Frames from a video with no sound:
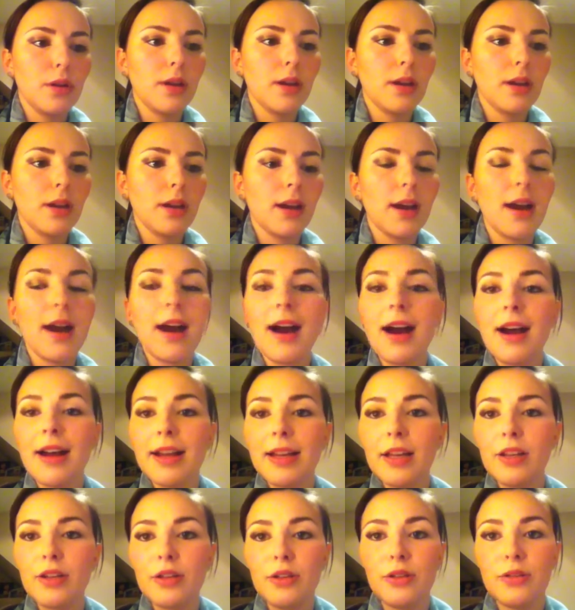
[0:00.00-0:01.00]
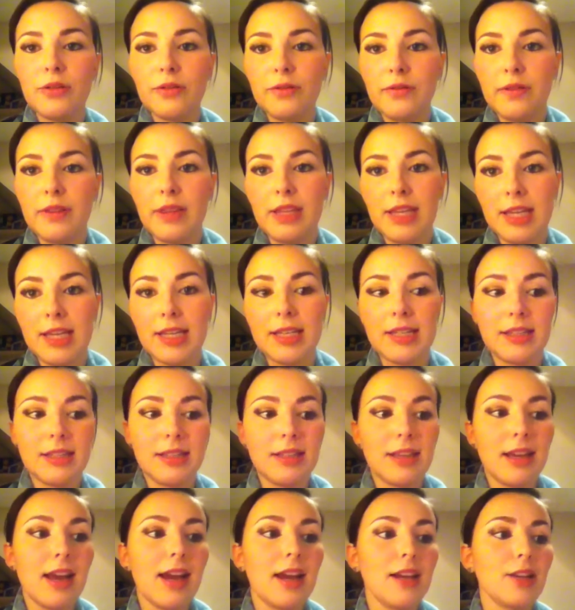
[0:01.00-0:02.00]
I love this
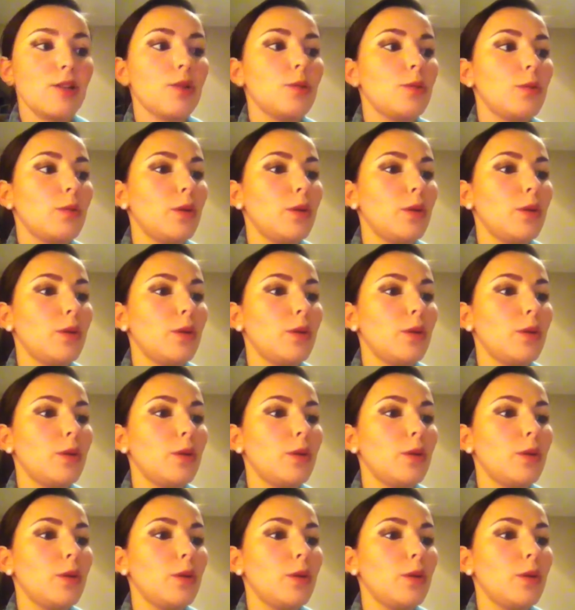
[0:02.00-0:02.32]
actual